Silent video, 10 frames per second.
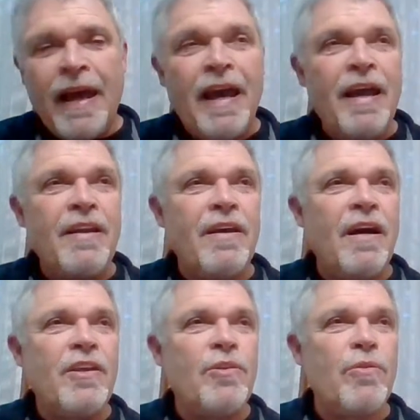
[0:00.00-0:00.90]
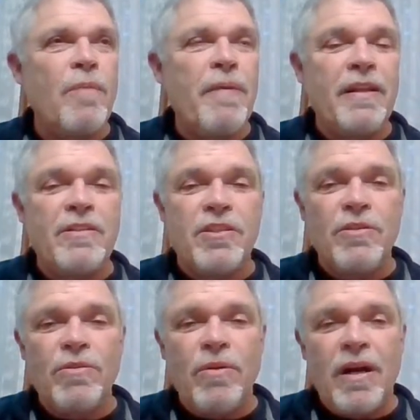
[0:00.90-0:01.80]
And you were admitted
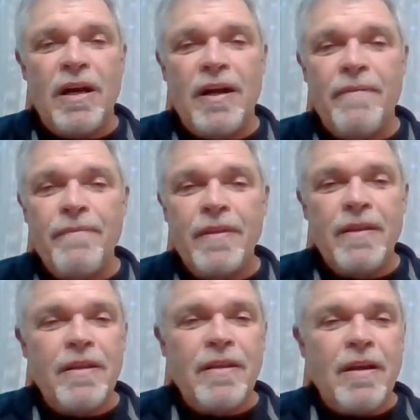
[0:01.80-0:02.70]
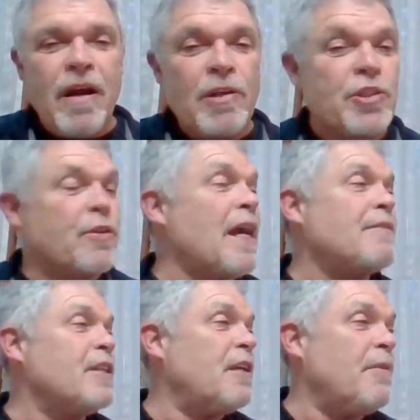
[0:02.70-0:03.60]
to Ulster
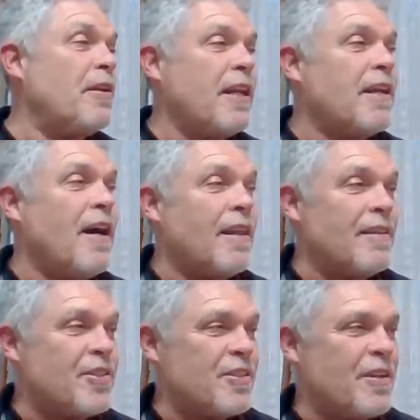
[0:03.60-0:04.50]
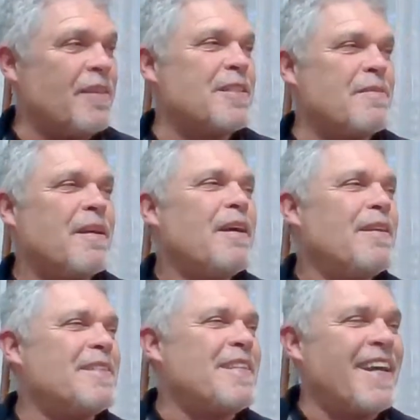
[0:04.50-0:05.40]
County Community College. No, let's no.